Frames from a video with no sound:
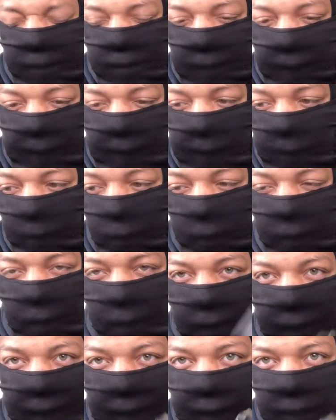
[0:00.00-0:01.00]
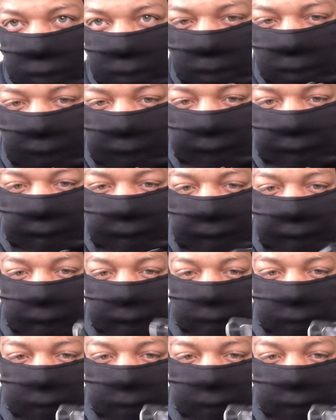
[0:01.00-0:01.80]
It's like 109 or something like that.